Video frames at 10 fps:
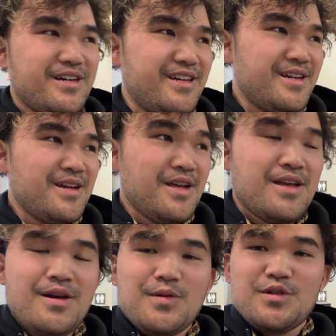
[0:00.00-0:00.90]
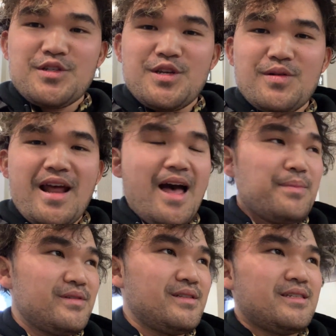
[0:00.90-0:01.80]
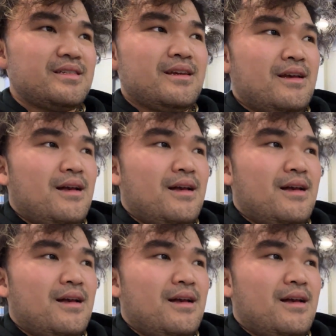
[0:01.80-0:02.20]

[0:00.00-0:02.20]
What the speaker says: but we'll see what happens.